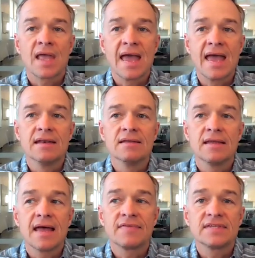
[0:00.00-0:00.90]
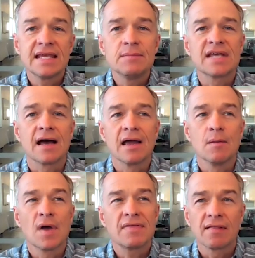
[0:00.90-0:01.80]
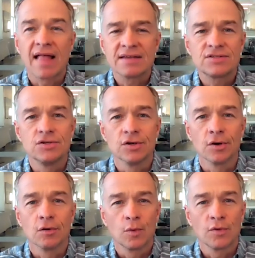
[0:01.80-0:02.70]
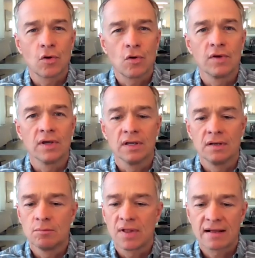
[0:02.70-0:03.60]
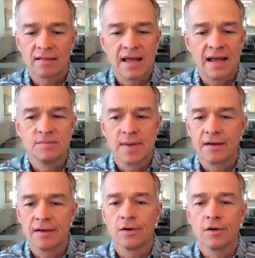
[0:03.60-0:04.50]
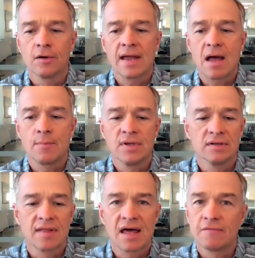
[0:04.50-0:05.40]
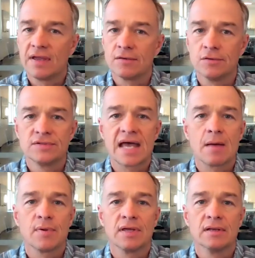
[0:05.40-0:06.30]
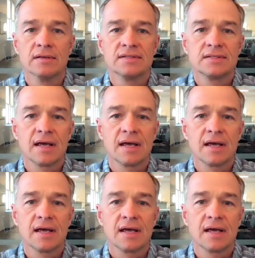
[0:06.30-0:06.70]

And at the same time, I think last year with COVID, Black Lives Matter happened, a lot of fake news happened.